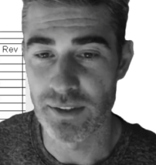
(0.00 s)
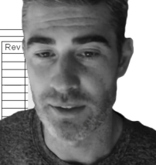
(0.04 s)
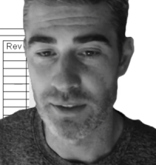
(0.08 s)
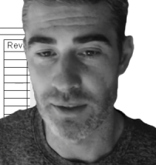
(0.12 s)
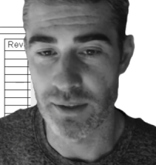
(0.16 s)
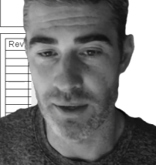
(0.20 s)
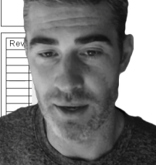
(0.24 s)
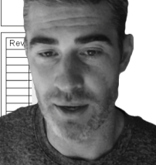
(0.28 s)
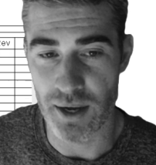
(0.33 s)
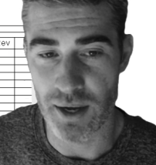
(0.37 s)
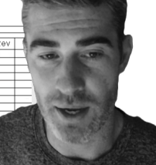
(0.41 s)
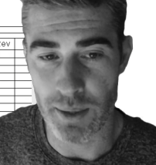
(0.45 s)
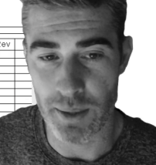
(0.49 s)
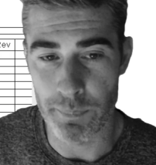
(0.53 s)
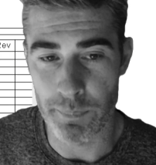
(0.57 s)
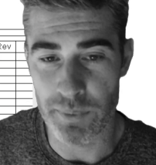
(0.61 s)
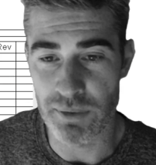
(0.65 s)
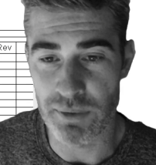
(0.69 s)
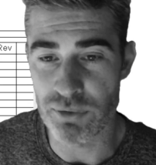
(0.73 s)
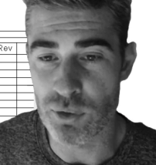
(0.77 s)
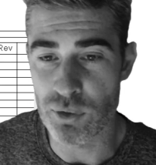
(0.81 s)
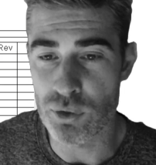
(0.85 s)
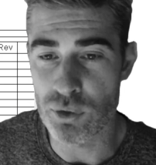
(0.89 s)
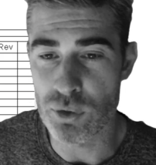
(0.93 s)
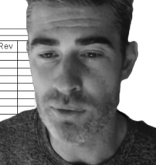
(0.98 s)
If
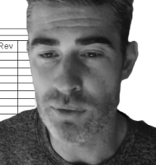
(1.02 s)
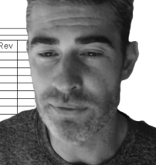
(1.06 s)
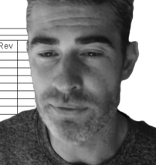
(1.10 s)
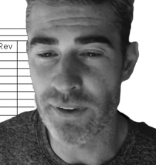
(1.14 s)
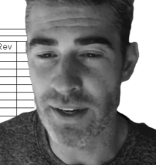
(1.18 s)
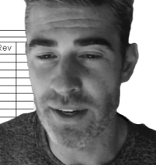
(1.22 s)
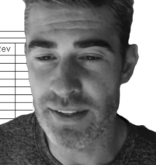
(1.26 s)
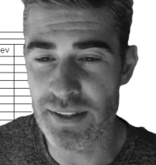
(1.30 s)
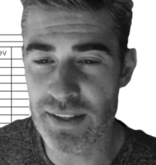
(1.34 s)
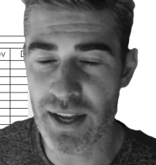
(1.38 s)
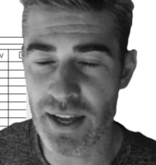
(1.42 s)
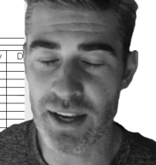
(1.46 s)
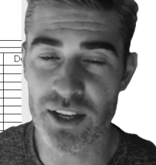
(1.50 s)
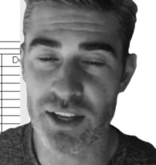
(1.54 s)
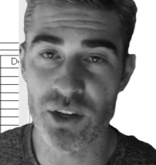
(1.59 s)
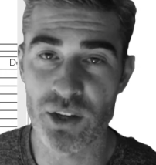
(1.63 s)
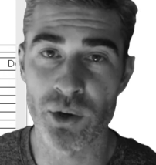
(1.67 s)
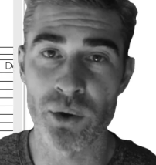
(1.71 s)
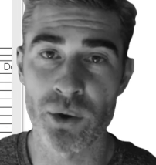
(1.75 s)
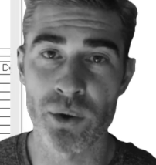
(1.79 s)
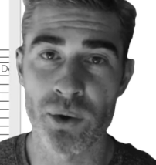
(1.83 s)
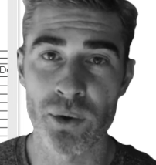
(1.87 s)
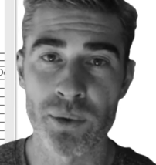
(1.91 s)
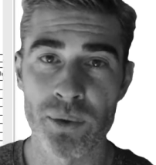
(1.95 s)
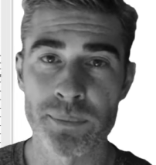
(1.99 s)
you do find that
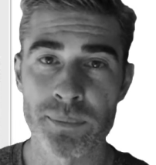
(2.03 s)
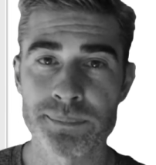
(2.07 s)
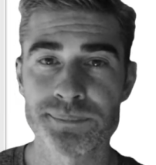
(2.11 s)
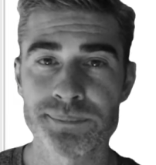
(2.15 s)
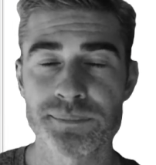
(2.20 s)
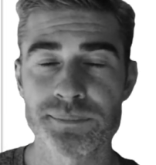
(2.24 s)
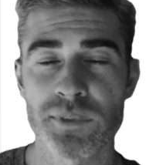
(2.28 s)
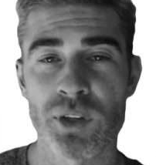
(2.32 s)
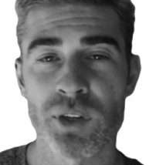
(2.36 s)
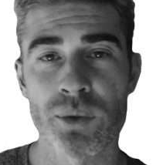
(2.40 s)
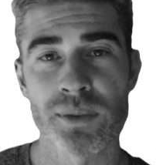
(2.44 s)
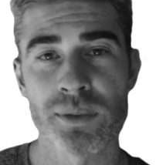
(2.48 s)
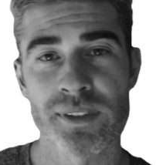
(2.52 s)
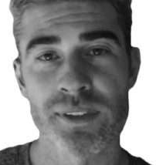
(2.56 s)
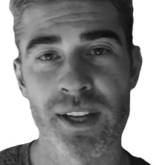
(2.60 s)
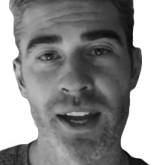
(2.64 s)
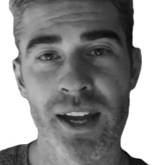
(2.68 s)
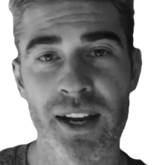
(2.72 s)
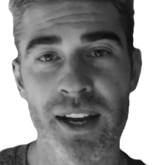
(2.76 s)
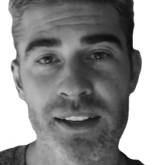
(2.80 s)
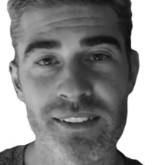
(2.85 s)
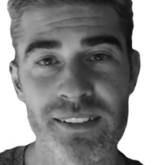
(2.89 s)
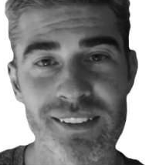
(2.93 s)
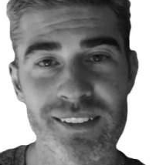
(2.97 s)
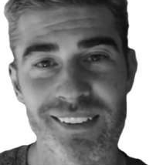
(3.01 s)
your
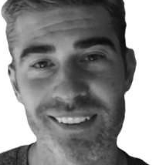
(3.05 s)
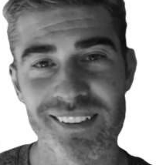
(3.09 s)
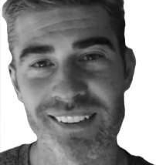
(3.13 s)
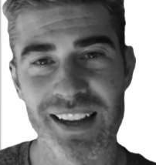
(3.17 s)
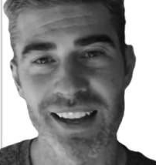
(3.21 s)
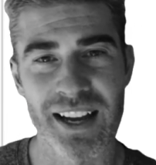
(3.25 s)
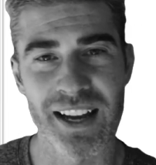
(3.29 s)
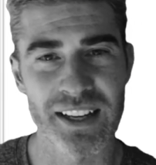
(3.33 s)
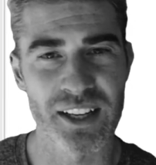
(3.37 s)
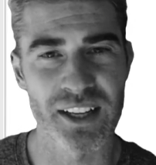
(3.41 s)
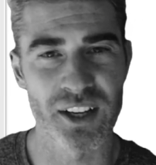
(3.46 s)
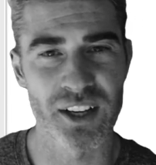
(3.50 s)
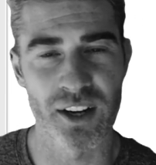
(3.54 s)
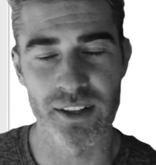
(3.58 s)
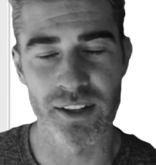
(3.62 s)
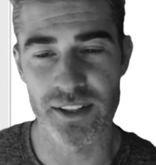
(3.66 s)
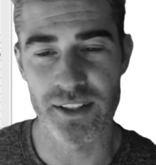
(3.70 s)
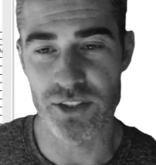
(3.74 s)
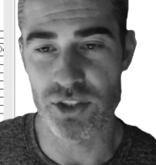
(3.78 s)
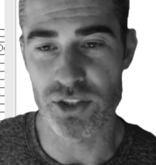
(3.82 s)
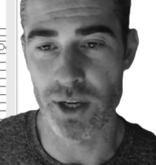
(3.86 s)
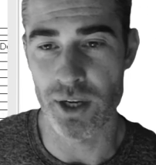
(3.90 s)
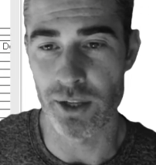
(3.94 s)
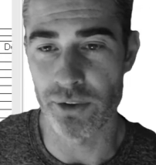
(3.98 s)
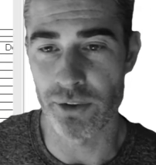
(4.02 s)
text is stacking on each
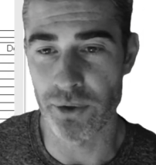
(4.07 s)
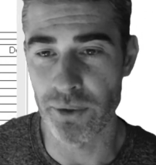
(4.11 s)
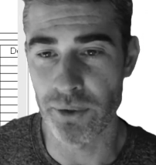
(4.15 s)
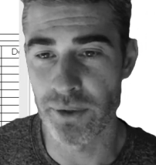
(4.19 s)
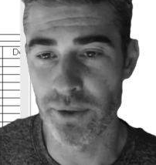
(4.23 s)
other,